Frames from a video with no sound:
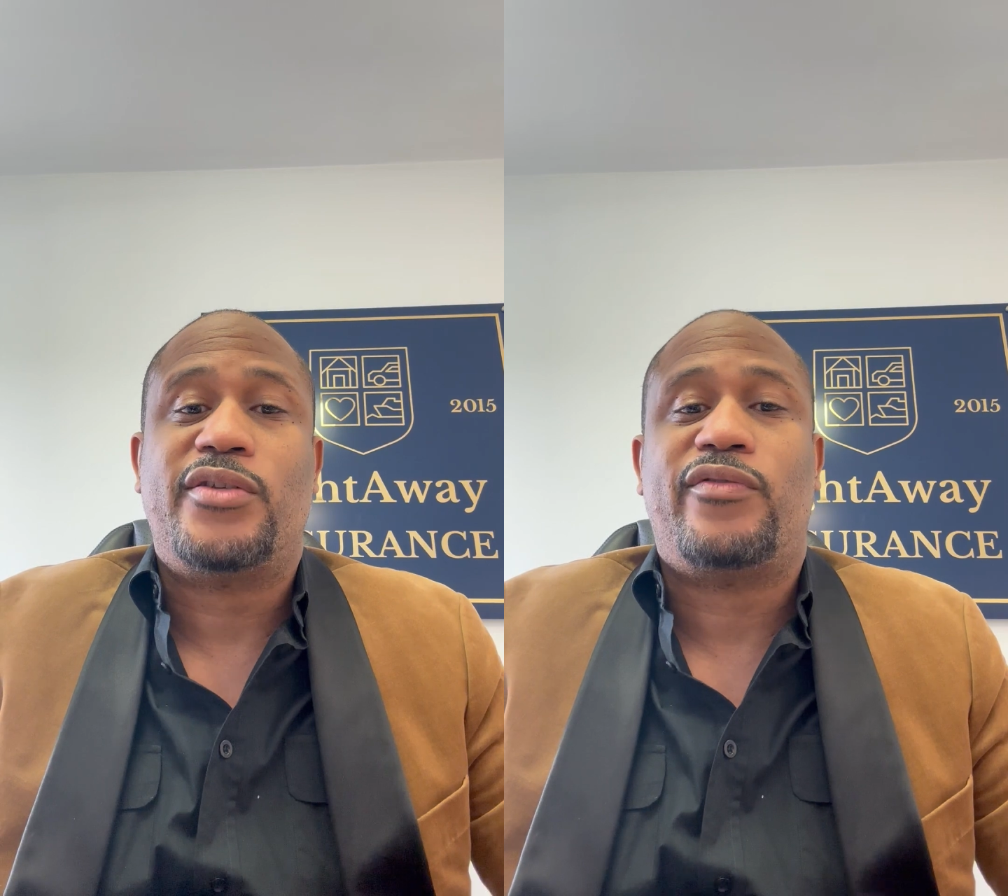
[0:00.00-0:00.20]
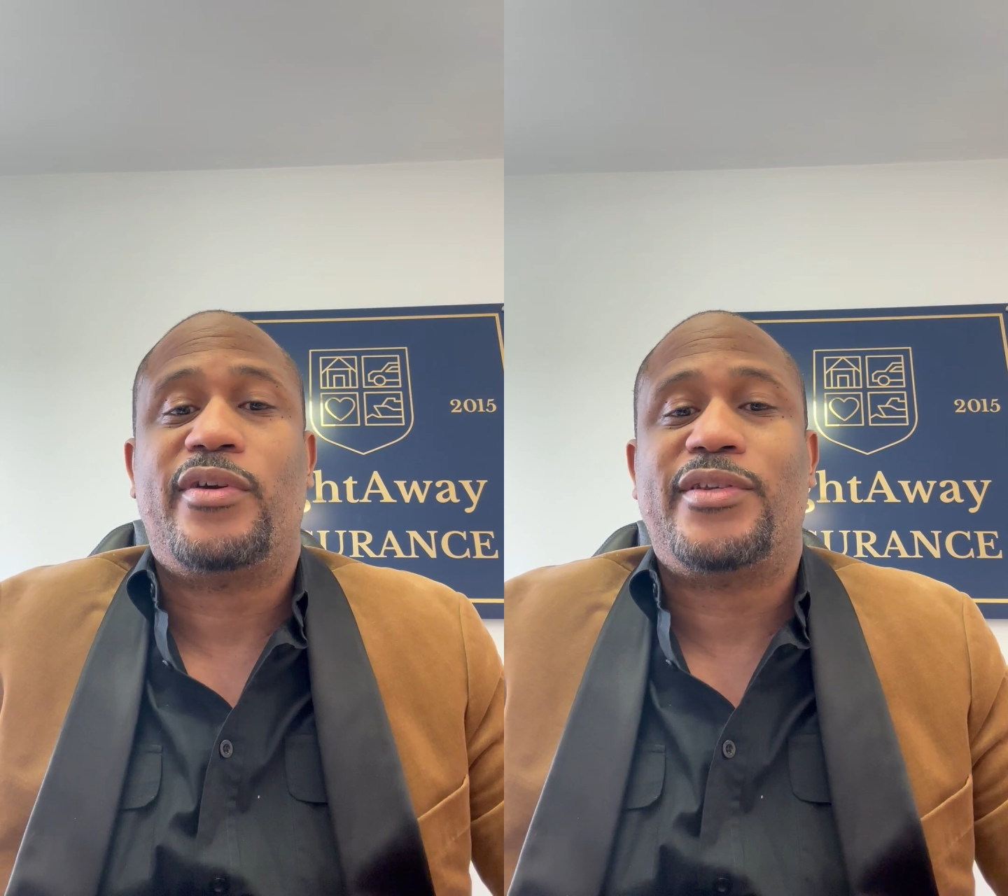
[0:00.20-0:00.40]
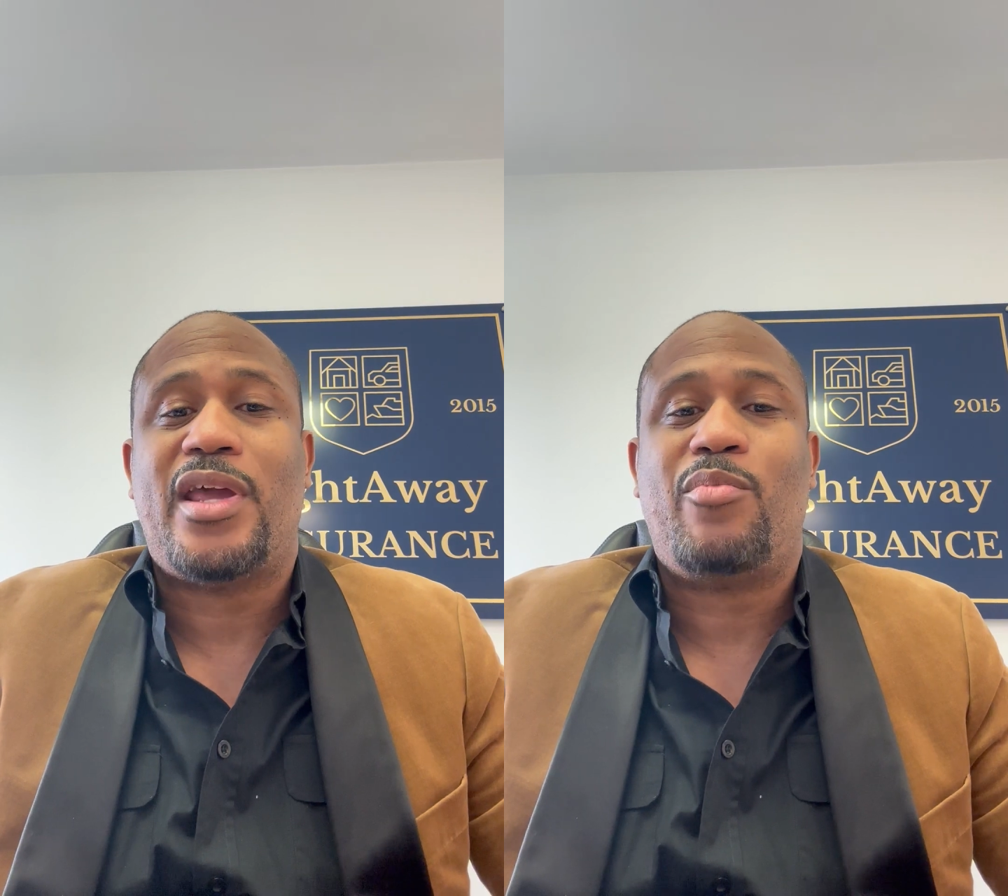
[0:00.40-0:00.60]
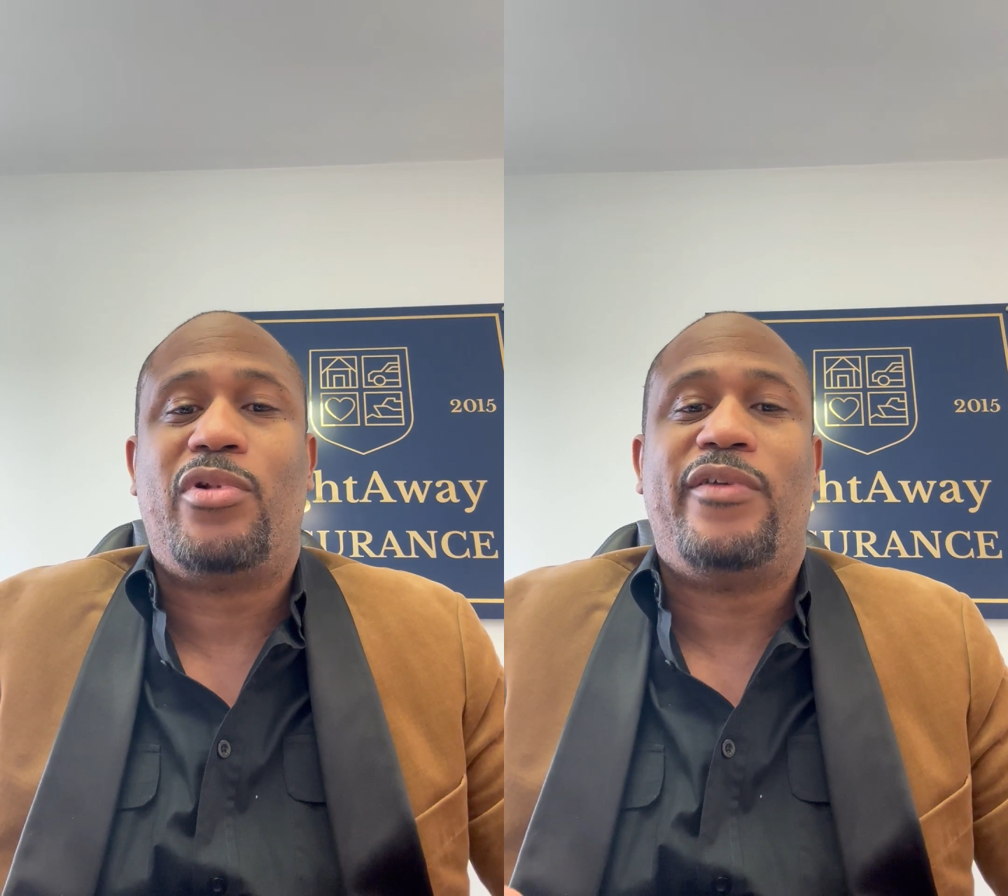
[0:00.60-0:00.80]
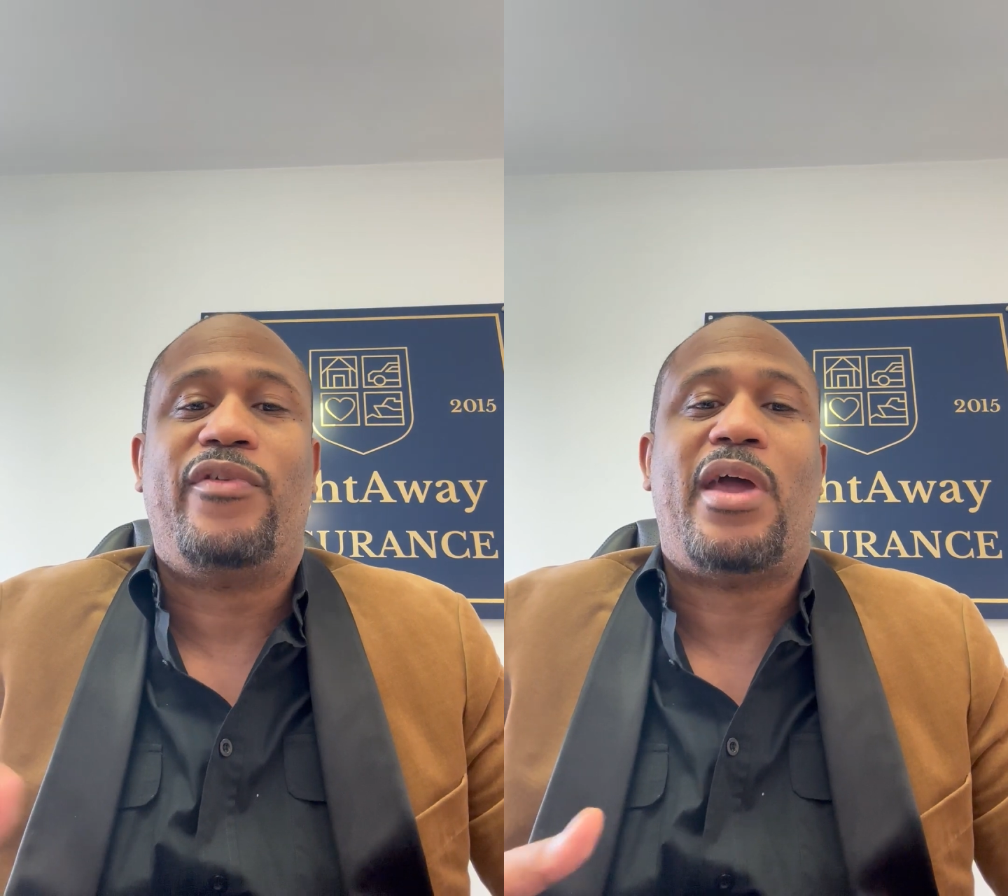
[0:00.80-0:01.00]
For
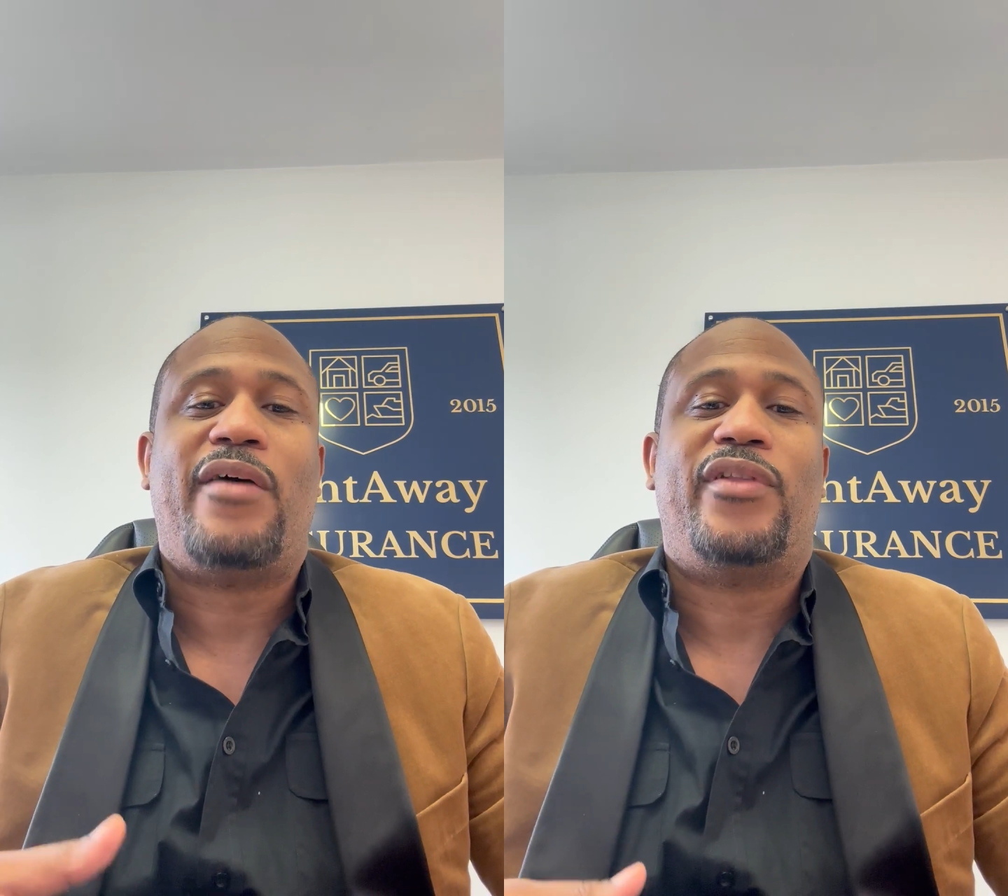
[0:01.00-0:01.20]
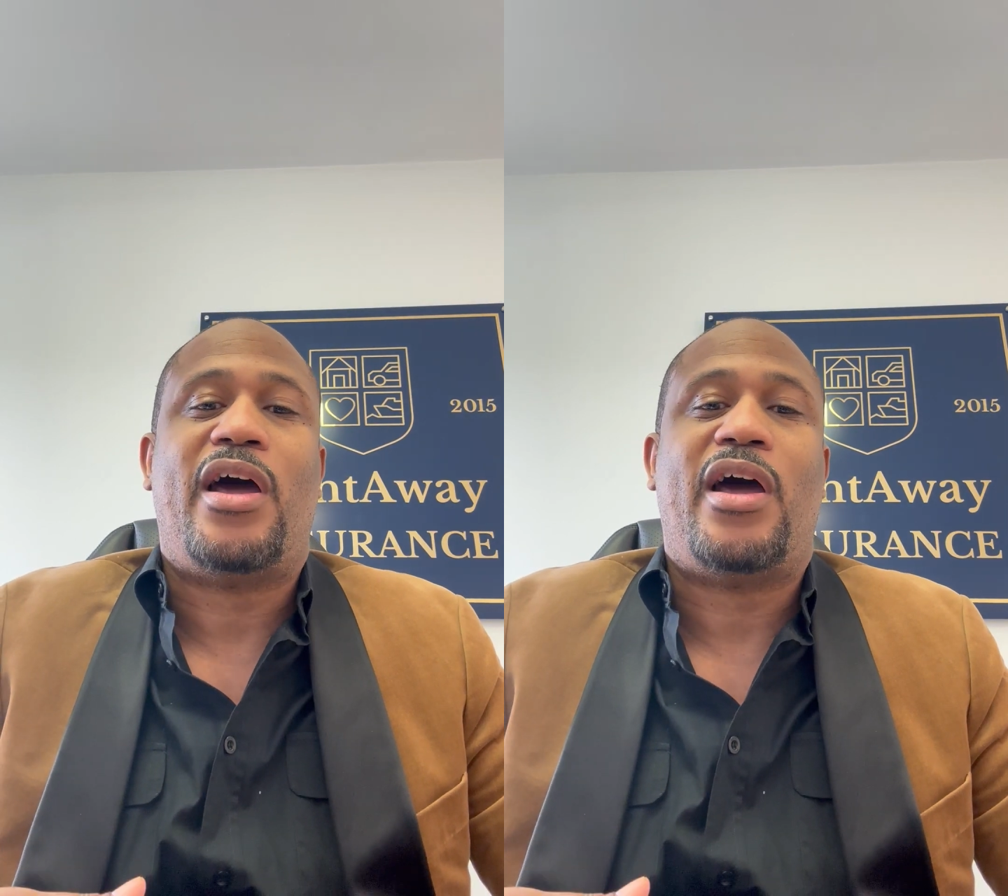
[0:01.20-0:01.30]
example, if you have to